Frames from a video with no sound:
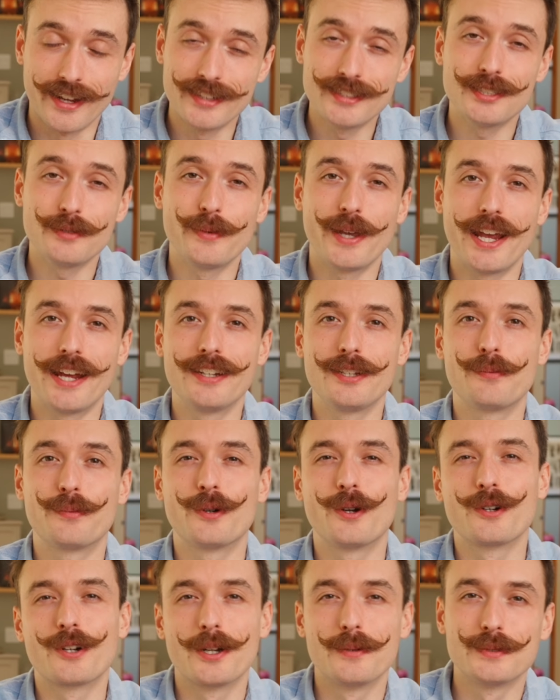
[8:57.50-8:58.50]
and some handy
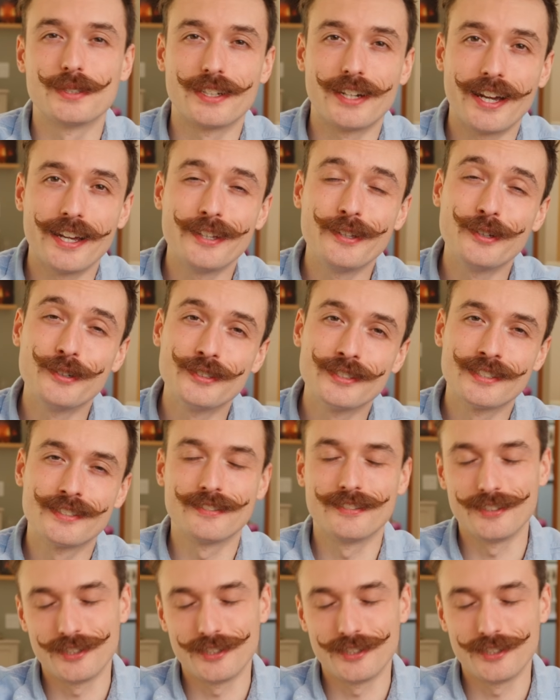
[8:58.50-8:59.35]
programs that I use,